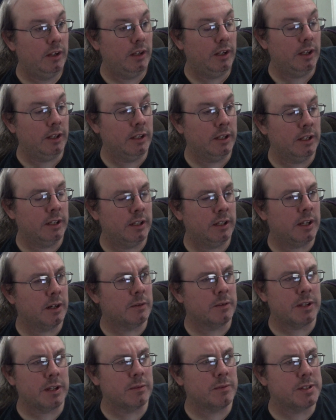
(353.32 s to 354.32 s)
and then
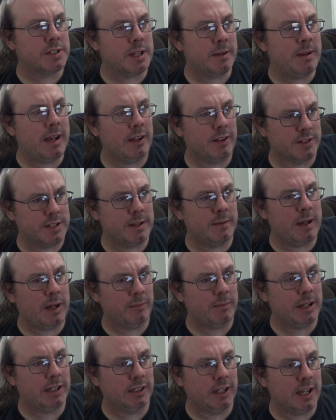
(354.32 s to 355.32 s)
there there was some out some out
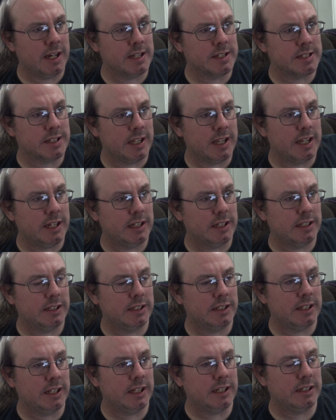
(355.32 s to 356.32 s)
by Lions Lake
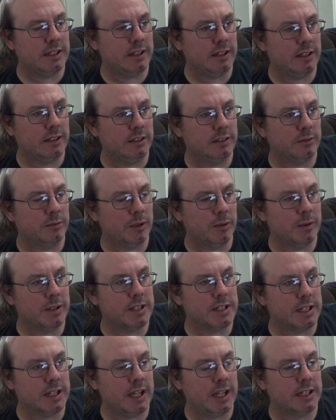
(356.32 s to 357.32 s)
that uh, we went
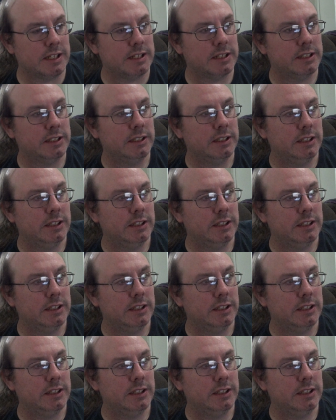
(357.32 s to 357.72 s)
to get,